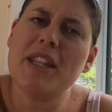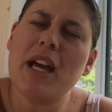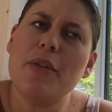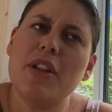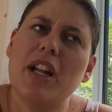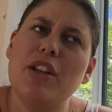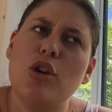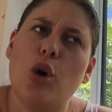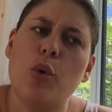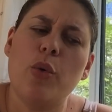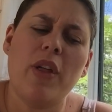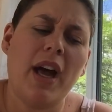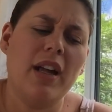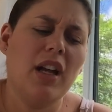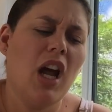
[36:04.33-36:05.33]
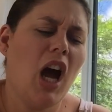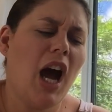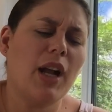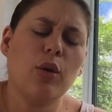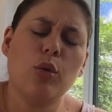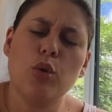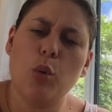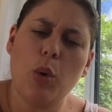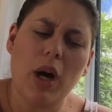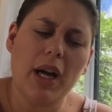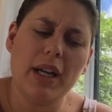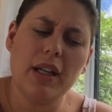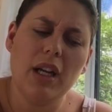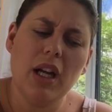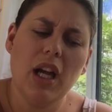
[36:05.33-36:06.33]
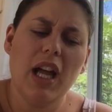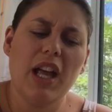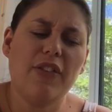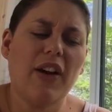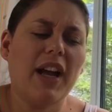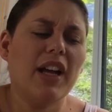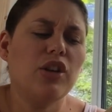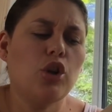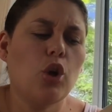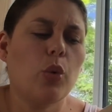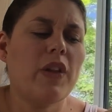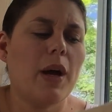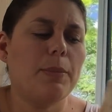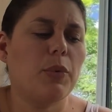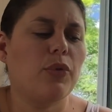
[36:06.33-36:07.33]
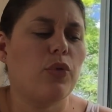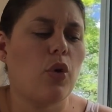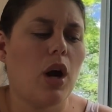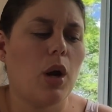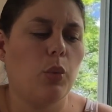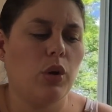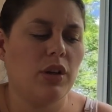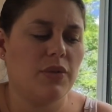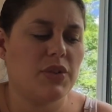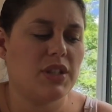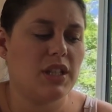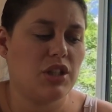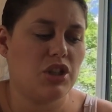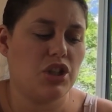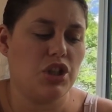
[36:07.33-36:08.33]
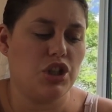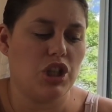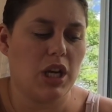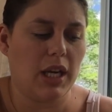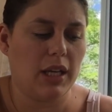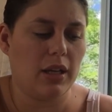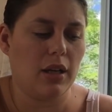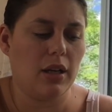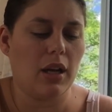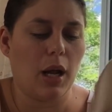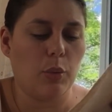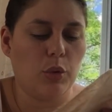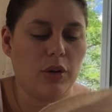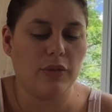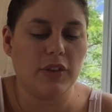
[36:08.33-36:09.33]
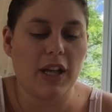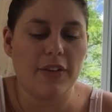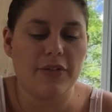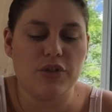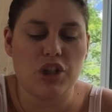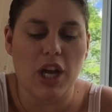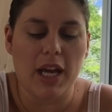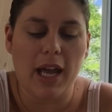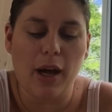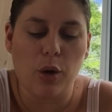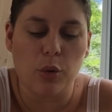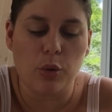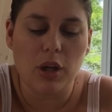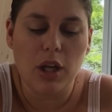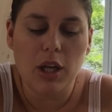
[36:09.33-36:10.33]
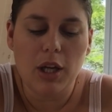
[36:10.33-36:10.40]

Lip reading: now that I know that, I don't know why. If I had known that before, I wouldn't have stitched the J in it. I would have left J out.